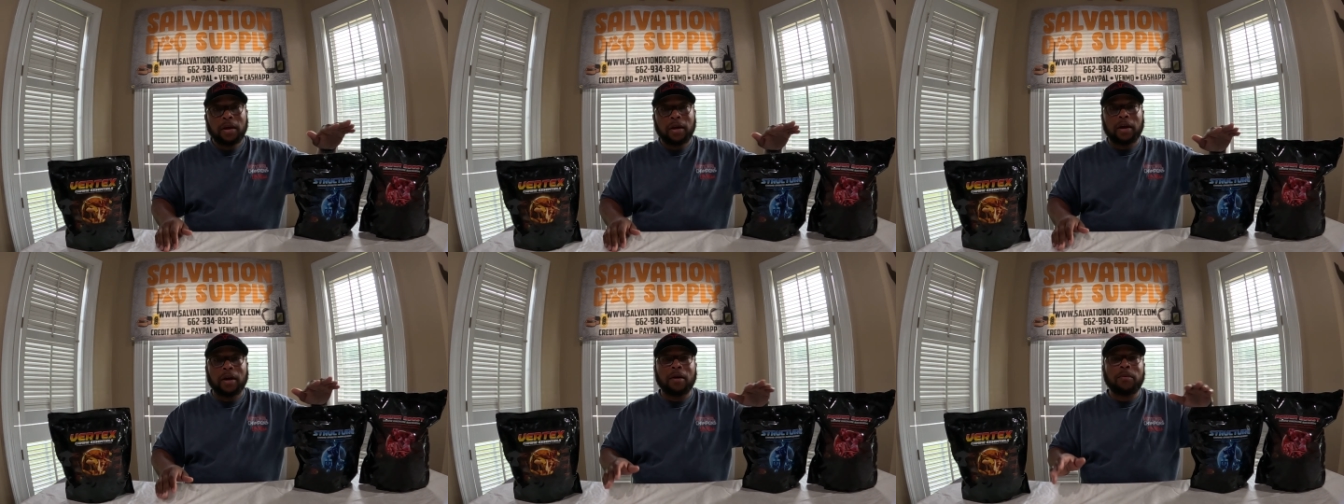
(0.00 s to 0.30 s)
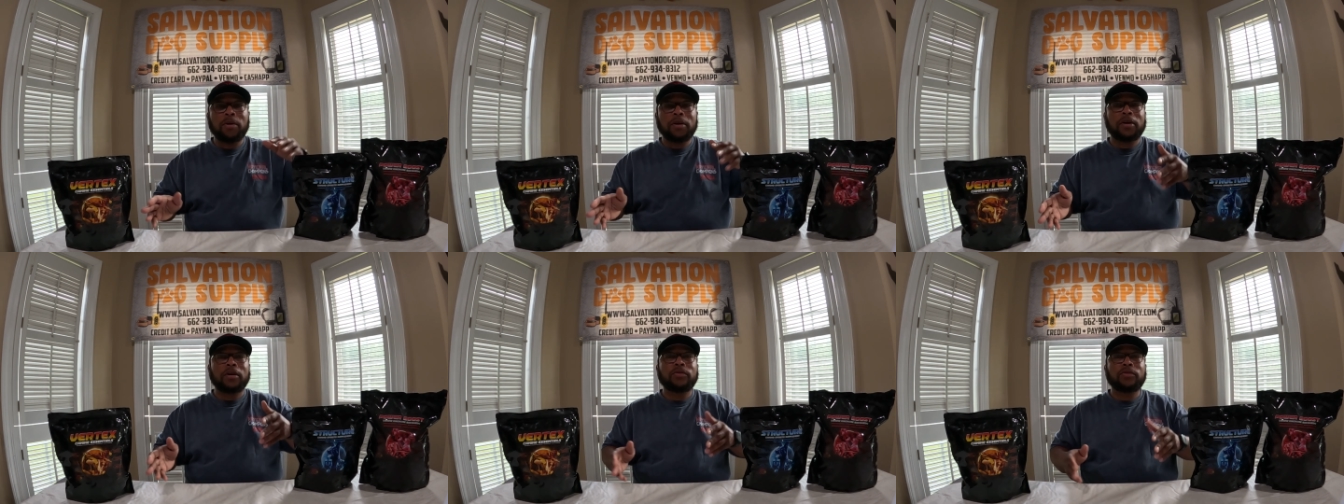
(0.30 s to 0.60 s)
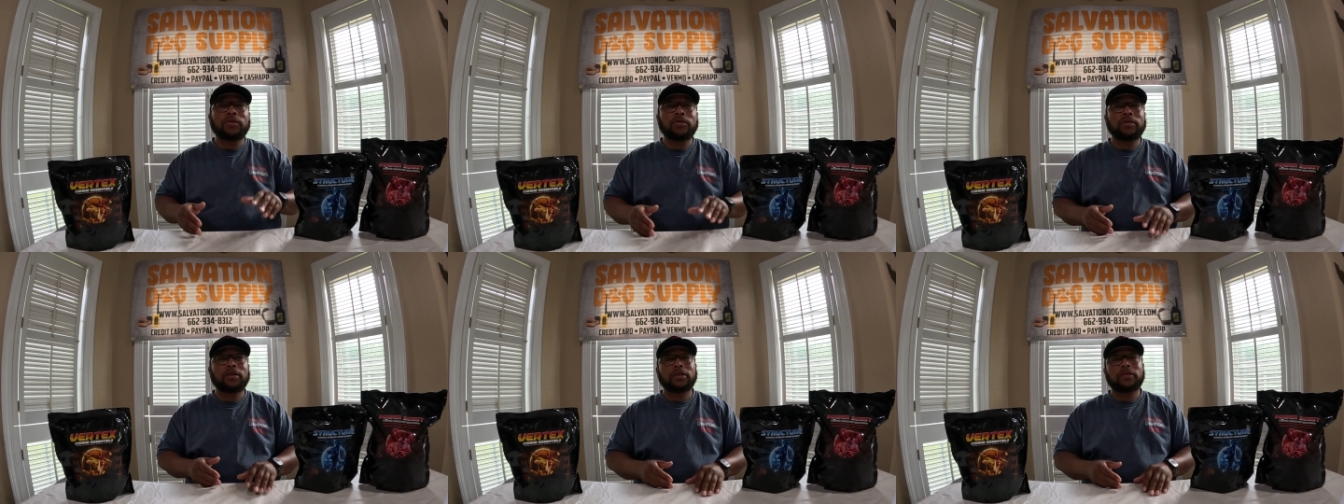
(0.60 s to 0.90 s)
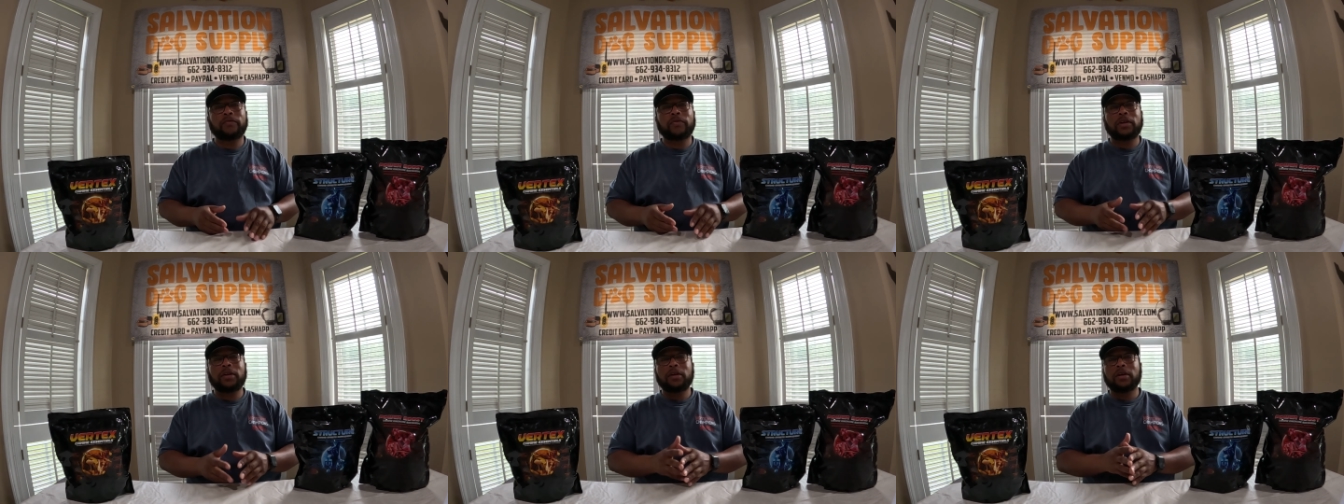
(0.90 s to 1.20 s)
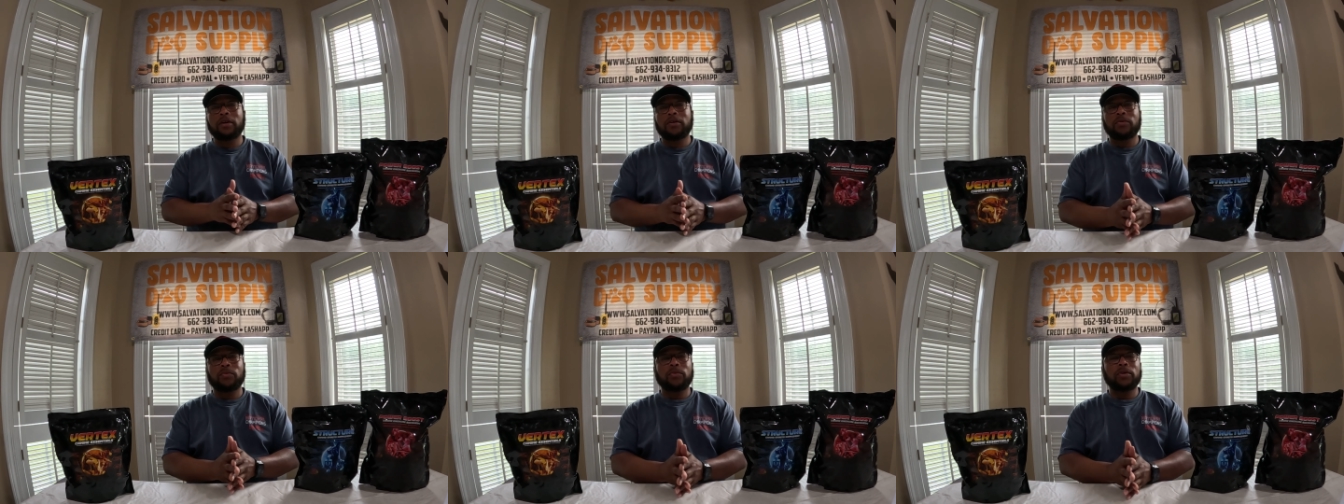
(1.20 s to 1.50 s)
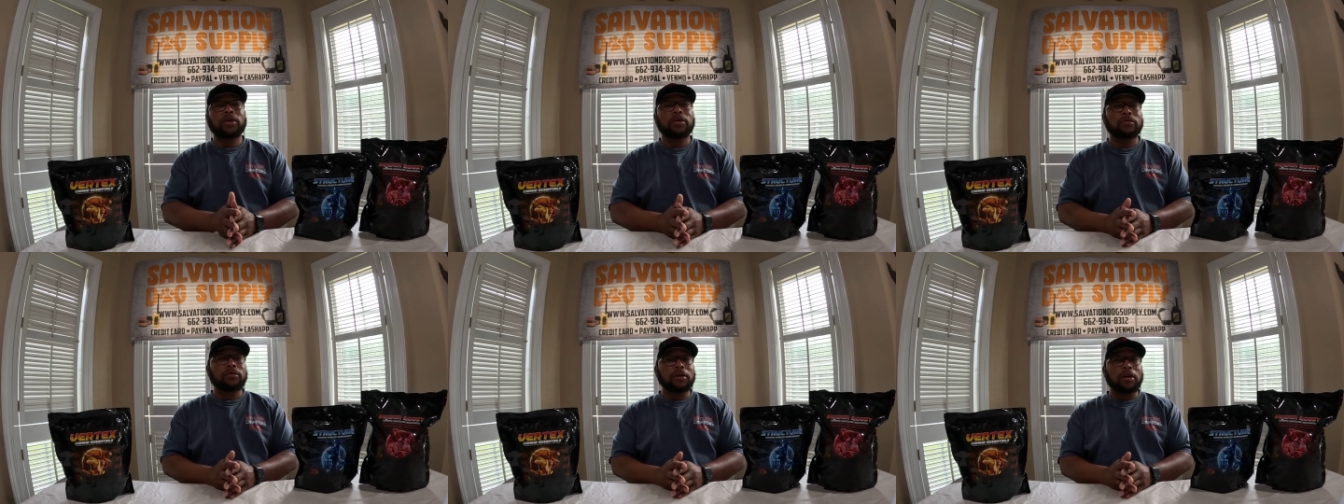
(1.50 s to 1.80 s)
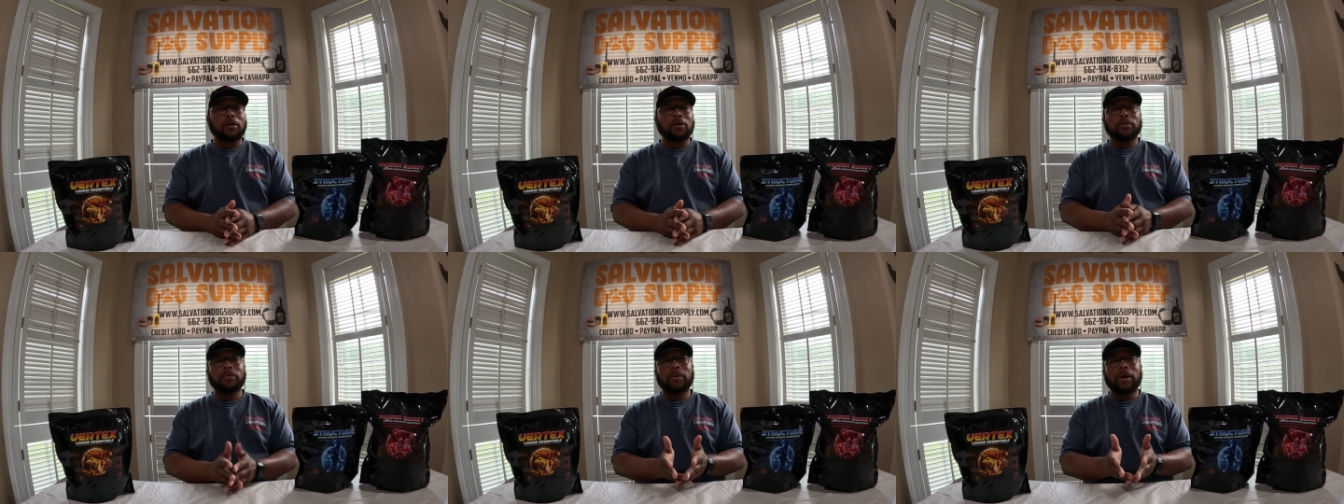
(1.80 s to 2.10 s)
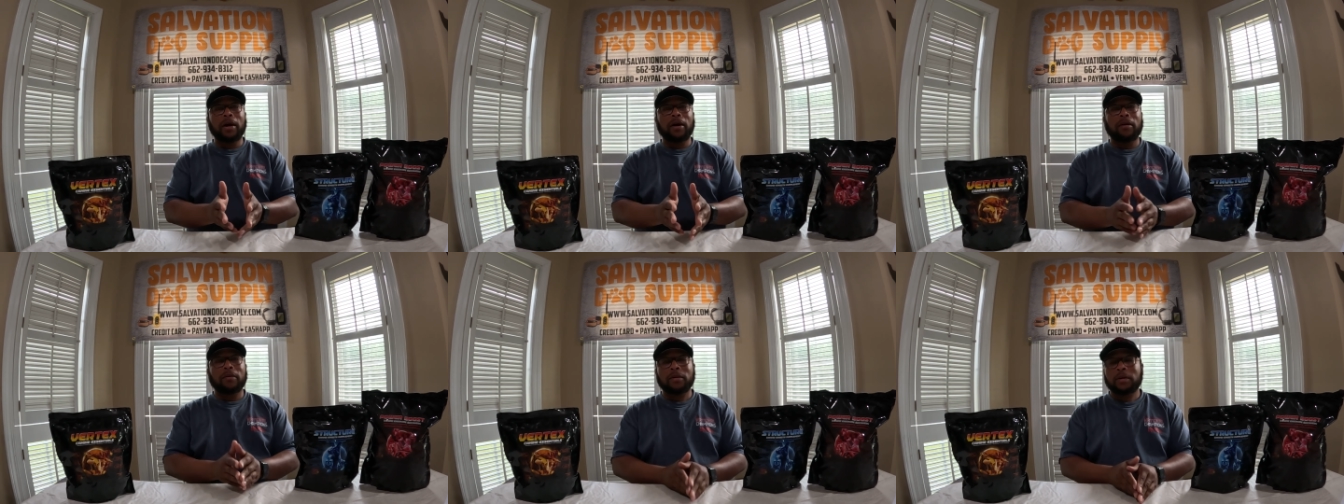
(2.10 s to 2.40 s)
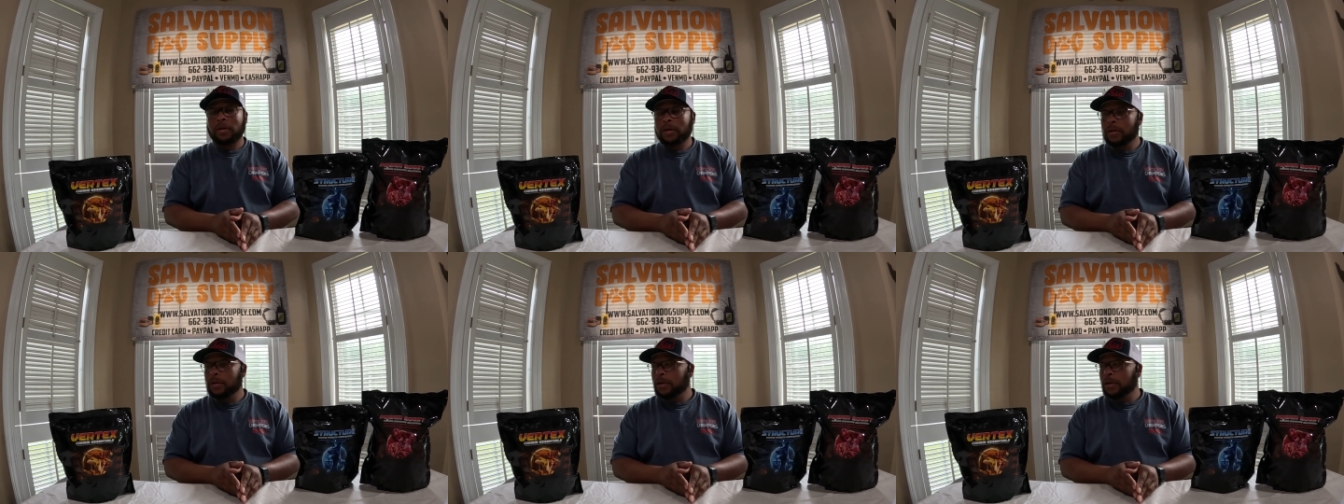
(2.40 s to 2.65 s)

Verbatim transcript: And I'm gonna go through this video and we're gonna talk about